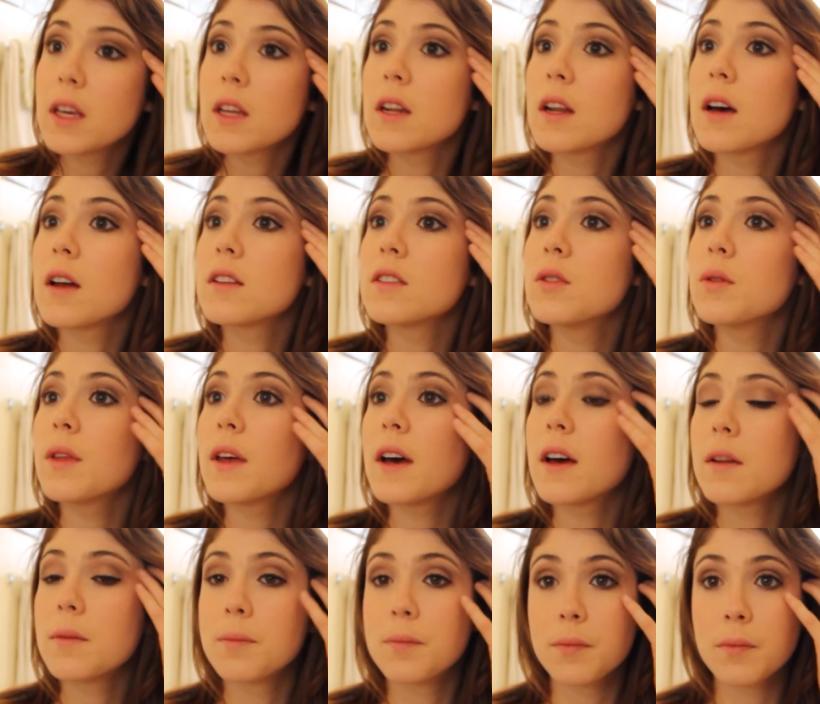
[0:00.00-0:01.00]
Not do
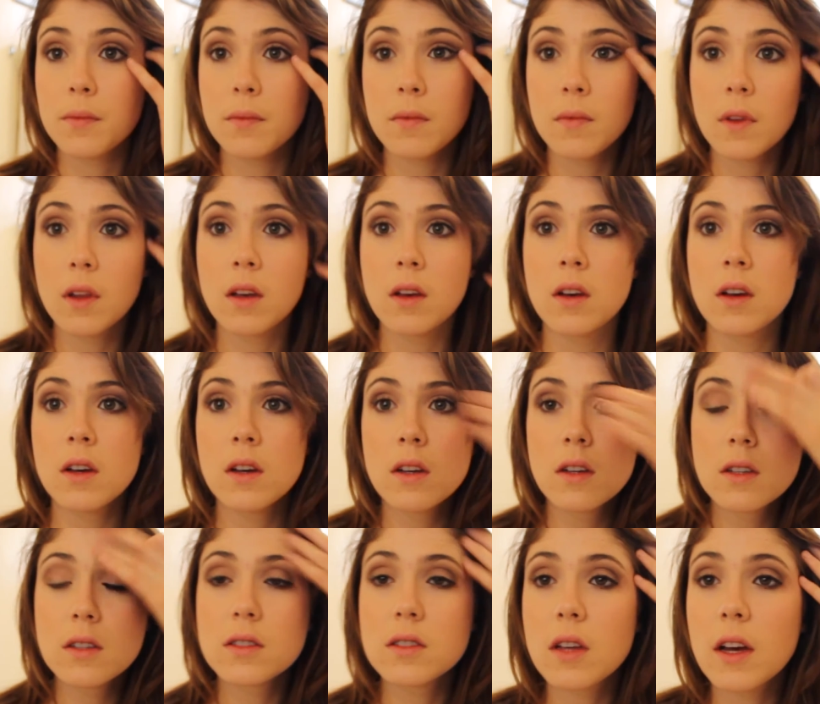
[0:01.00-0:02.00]
that.
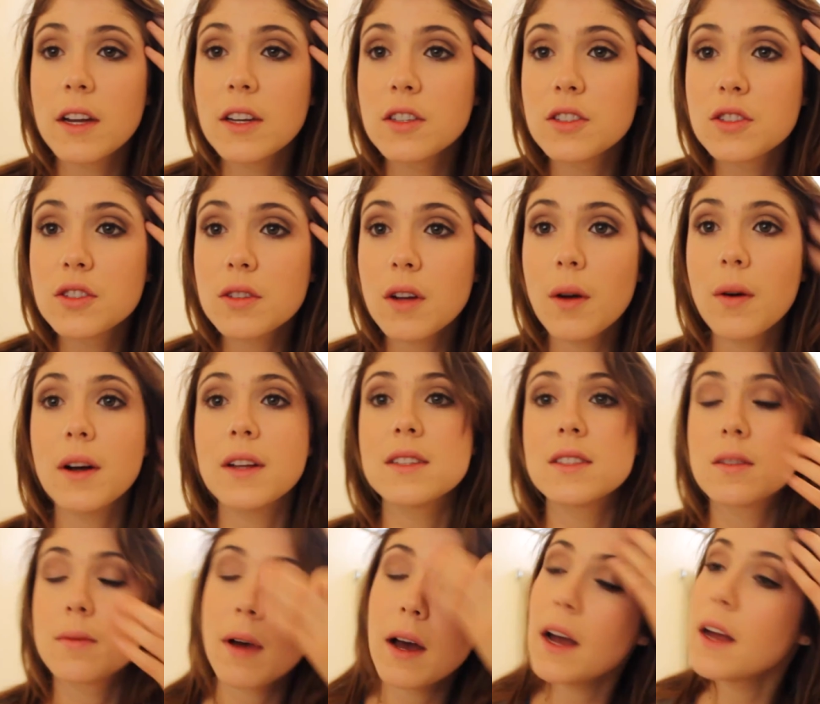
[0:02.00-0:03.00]
So I just throw on
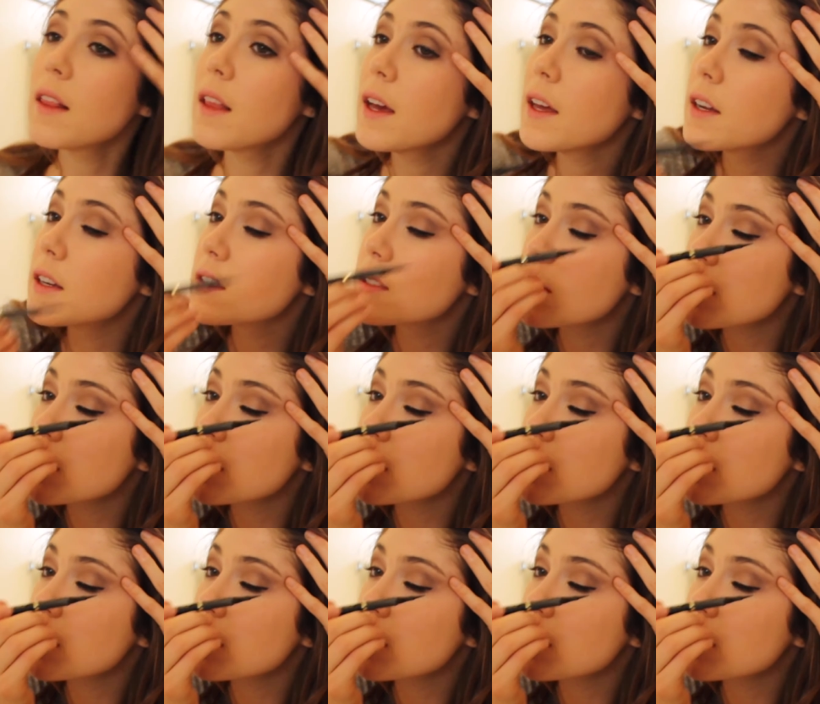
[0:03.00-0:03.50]
some eyeliner.